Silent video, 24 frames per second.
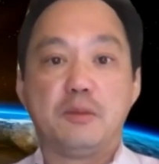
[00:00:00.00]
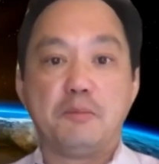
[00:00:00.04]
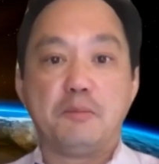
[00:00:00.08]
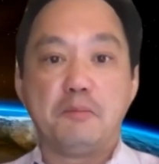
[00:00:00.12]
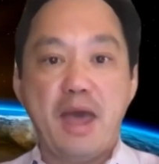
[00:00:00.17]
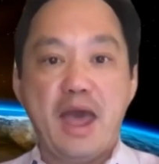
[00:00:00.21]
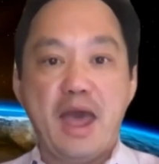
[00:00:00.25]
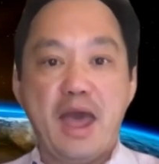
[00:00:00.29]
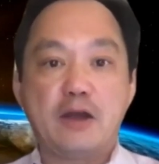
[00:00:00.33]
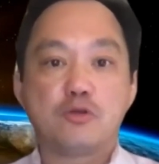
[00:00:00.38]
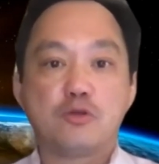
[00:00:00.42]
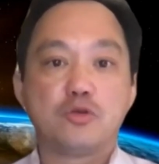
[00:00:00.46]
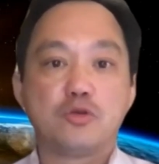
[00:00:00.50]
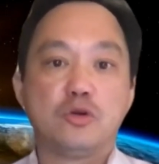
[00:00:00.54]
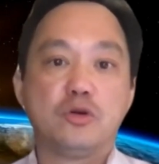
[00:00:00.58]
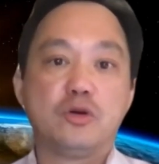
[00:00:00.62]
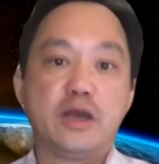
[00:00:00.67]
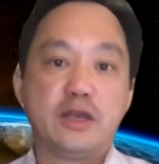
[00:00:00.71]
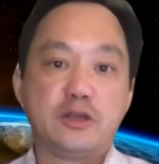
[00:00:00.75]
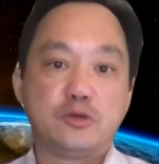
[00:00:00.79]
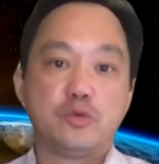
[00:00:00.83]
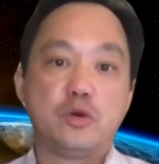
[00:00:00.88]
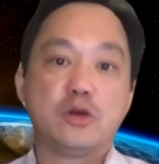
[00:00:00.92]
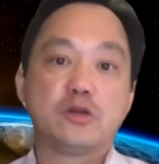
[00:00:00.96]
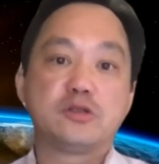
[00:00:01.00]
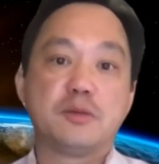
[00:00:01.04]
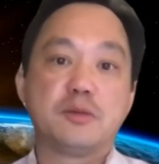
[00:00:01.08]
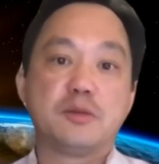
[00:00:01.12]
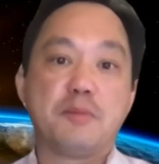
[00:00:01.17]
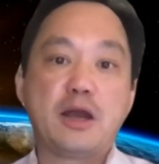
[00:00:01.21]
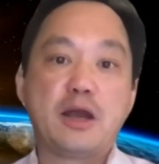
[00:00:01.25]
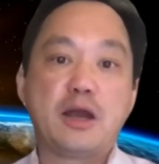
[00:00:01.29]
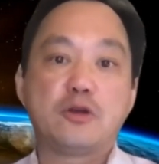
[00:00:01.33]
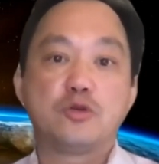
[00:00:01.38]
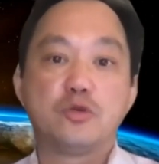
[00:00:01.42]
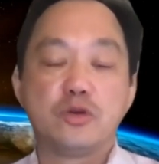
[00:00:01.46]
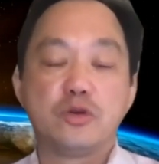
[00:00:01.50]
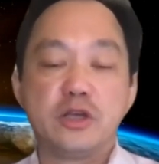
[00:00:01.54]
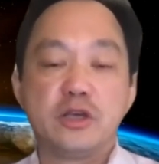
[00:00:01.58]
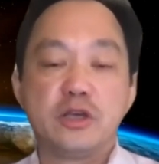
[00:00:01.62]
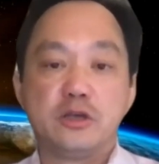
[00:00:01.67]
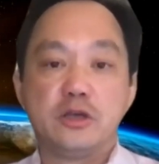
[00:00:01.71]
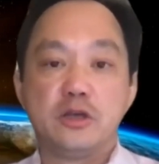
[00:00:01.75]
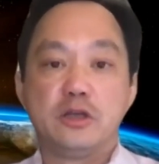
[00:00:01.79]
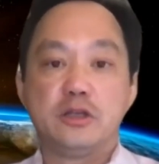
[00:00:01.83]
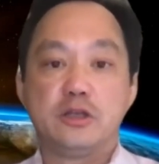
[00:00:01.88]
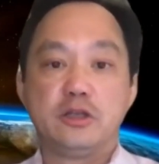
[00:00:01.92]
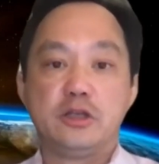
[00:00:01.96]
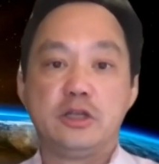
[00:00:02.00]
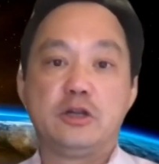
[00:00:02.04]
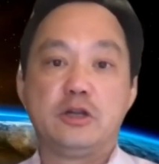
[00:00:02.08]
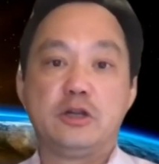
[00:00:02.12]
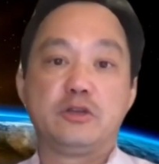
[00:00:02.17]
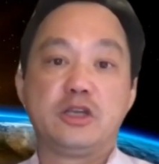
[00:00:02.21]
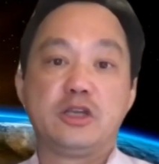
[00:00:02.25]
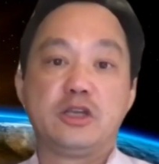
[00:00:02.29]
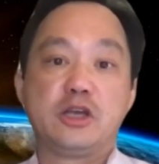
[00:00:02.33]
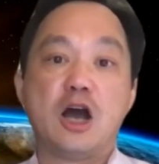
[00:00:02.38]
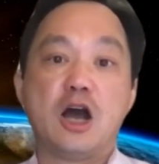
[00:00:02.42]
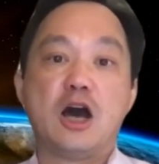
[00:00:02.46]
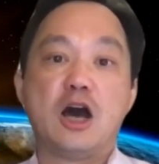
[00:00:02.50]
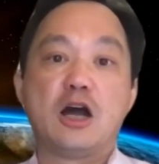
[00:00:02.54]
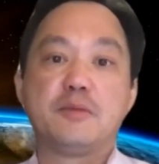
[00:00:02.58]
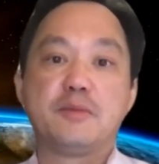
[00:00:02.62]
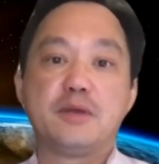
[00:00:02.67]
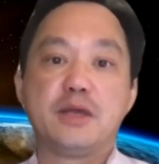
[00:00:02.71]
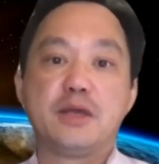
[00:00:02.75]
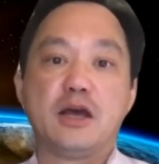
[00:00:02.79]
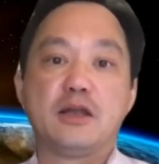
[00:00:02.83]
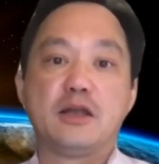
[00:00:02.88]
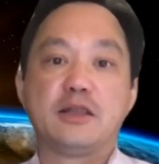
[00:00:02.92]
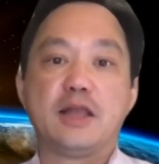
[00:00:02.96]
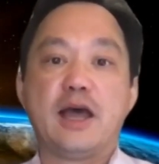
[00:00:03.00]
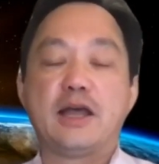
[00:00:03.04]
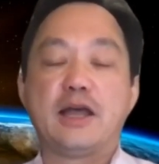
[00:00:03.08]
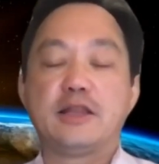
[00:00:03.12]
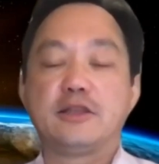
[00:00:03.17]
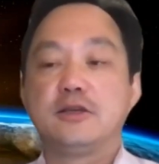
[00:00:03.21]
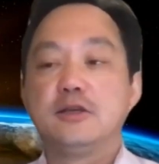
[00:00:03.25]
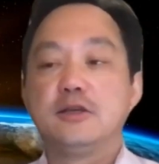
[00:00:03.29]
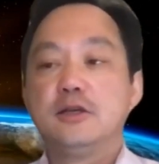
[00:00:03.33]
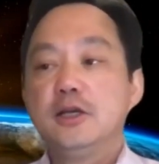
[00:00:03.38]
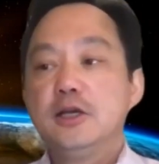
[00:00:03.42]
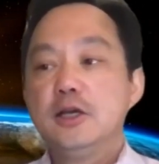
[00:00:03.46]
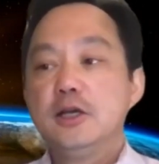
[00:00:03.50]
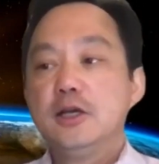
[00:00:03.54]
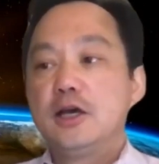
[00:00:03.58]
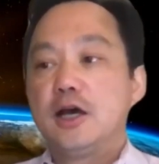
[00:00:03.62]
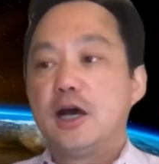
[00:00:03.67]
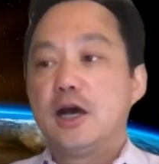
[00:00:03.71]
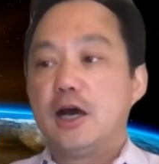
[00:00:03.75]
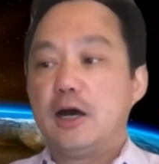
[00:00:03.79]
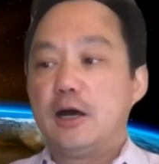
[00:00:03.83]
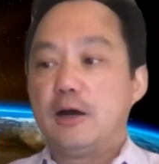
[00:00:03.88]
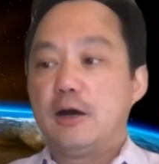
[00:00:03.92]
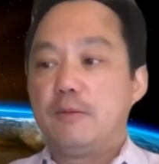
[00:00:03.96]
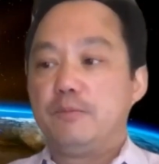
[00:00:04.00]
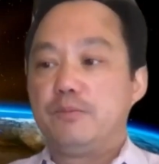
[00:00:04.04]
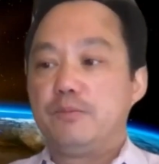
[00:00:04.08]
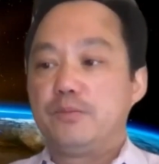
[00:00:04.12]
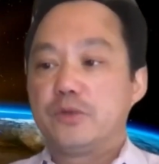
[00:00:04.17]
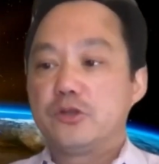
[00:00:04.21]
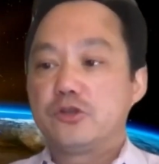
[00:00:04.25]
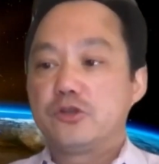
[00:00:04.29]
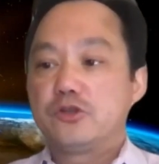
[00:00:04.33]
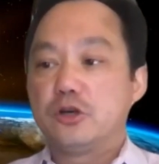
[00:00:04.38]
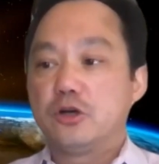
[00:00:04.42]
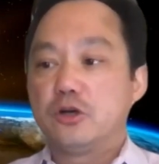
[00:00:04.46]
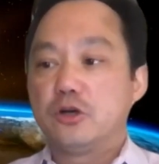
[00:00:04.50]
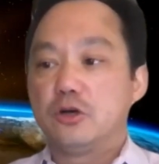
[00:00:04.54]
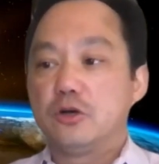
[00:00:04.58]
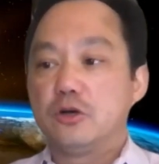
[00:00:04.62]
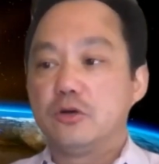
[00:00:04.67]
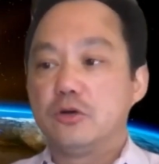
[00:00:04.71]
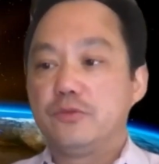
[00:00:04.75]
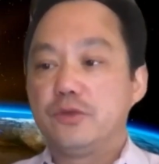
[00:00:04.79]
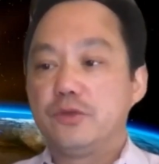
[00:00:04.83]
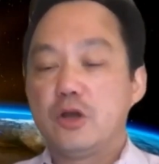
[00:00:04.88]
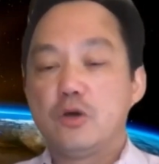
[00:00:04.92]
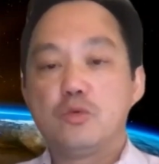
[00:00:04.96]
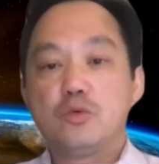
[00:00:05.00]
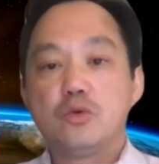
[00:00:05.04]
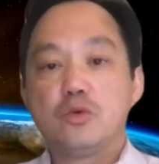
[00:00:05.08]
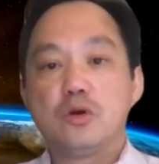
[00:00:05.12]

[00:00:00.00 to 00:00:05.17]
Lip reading: macro as well as the micro, the economy on that. So no,